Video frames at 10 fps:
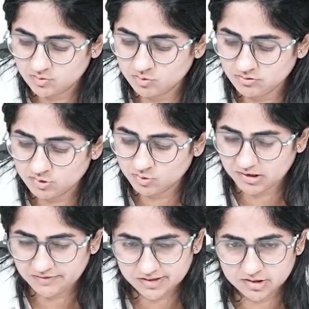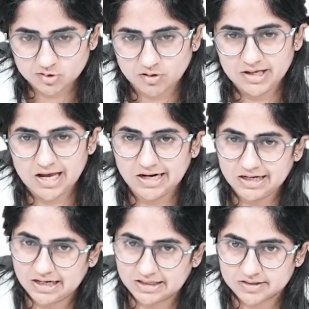who took away the toy and
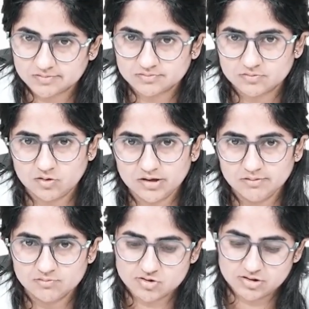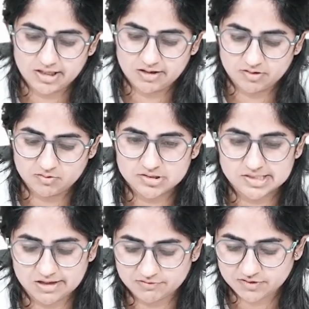hugged. Okay, so the haven was
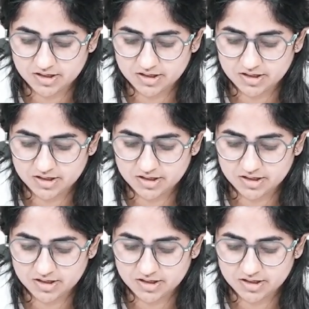safe.